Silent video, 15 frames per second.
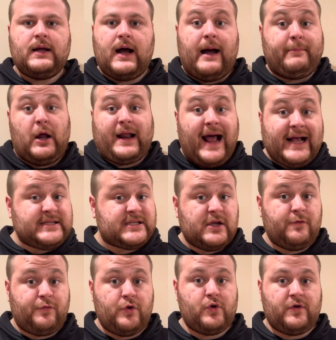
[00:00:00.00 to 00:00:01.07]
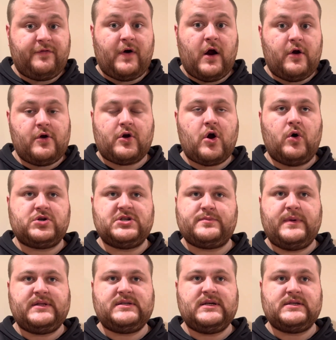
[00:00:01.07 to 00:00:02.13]
I'm not asking for you to fire your coaches
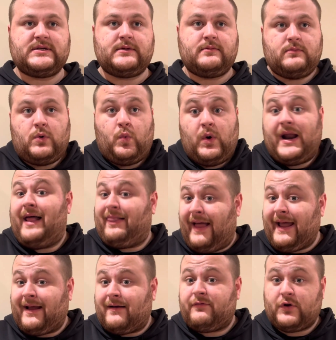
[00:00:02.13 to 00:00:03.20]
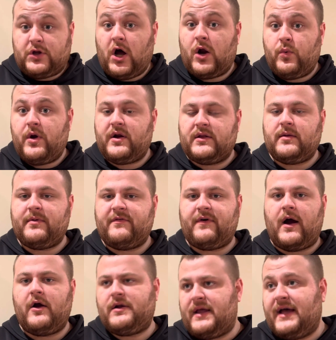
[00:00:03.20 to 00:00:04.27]
mid-season. Would I like for Todd Reirden to be
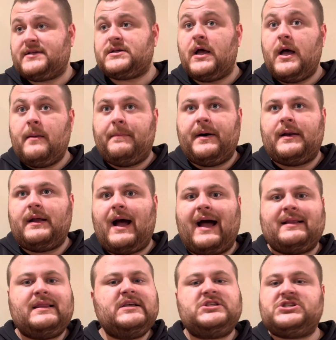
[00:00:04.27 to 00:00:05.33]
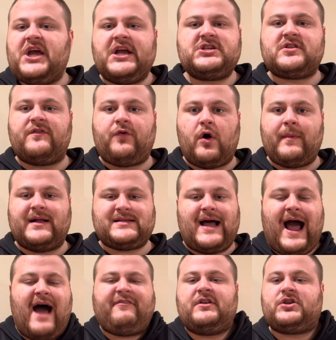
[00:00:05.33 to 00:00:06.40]
fired? Yes, but at least change the formats.
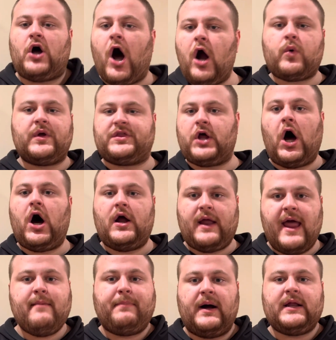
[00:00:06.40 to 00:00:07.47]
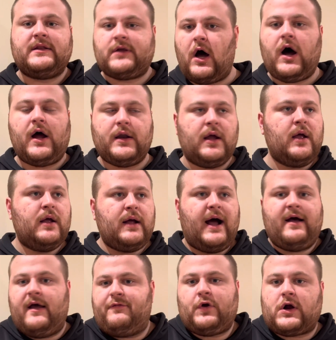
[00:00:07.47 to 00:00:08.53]
Have a talk with Todd. Hey, buddy, Todd,
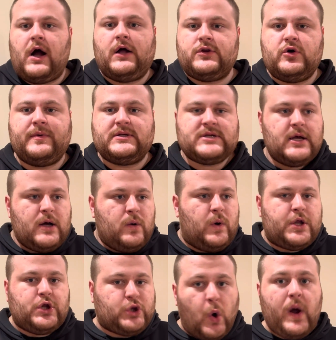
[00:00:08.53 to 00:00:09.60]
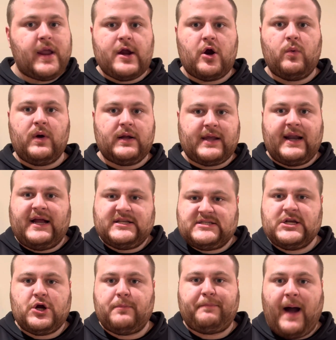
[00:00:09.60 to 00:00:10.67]
if you're Kyle Dubas, what are you doing here? Well, can I
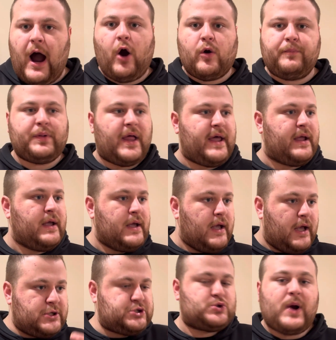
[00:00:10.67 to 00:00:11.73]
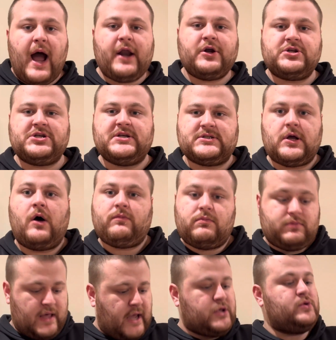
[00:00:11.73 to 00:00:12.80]
see your power play strategies? Oh,
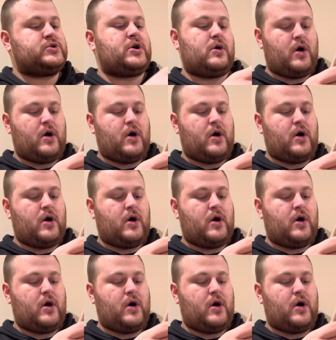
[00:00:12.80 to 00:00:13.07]
thank you, sir.